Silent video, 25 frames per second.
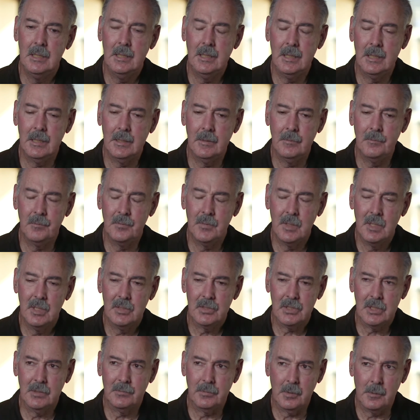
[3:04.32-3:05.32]

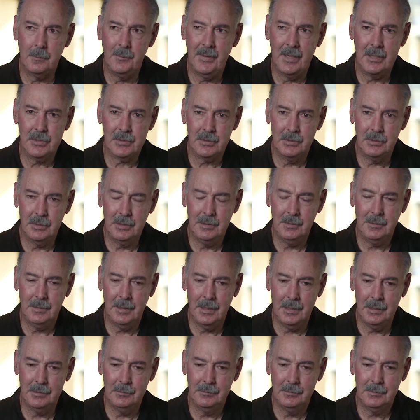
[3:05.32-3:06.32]
self-compassion,
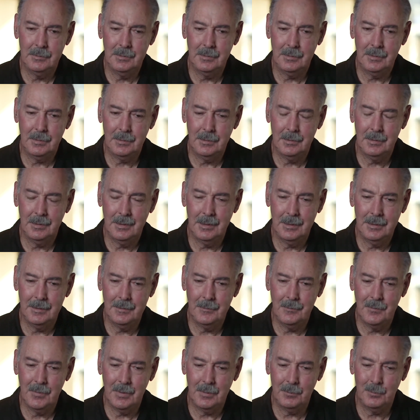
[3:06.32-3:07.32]
and
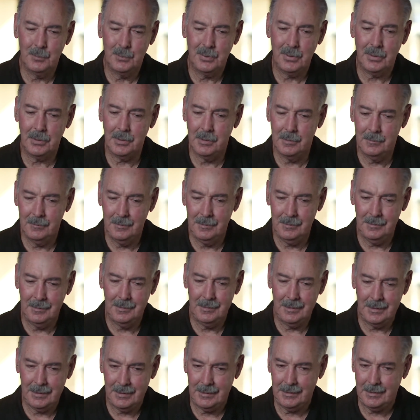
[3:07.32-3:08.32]
it probably
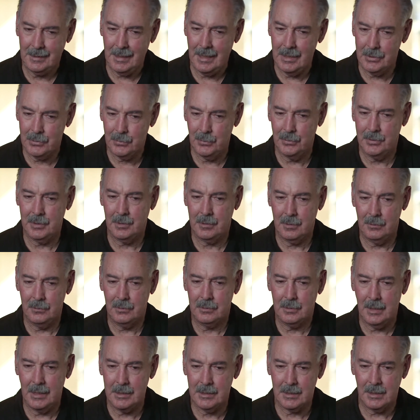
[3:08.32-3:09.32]
goes with the
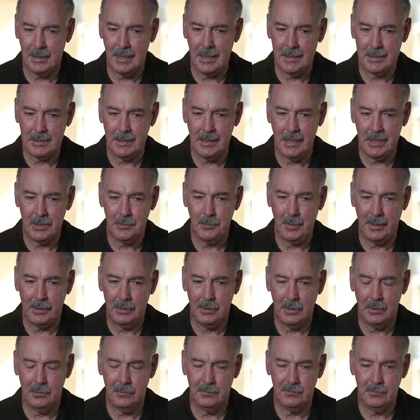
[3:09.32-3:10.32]
congratulation
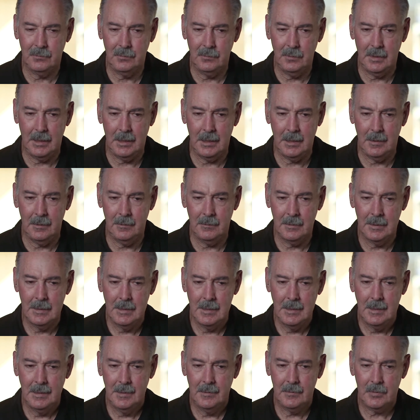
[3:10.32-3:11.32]
aspect of
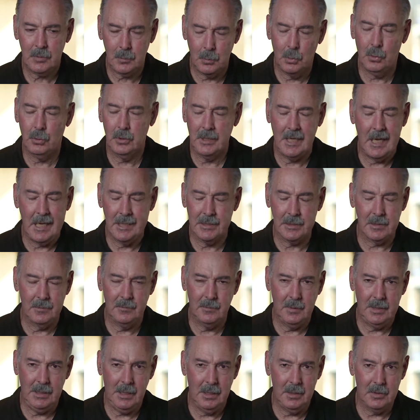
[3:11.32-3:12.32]
small gains of,
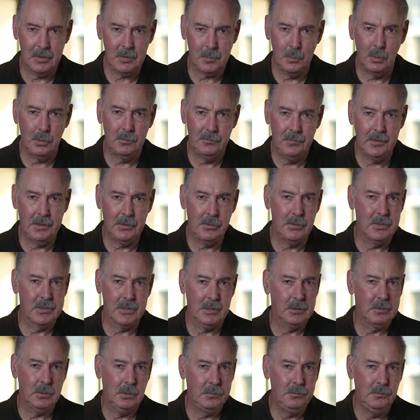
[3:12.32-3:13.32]
small victories
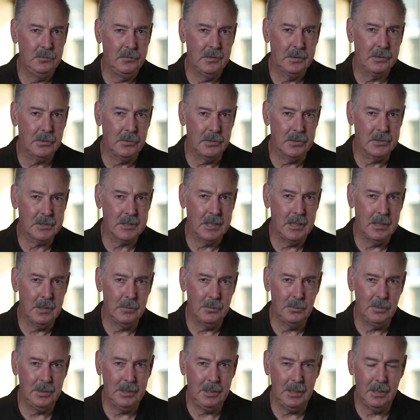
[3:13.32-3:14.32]
are good victories.
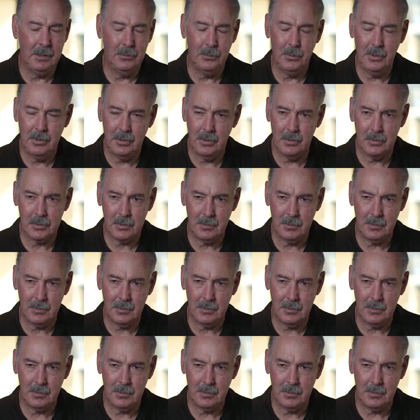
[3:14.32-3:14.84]
So if you move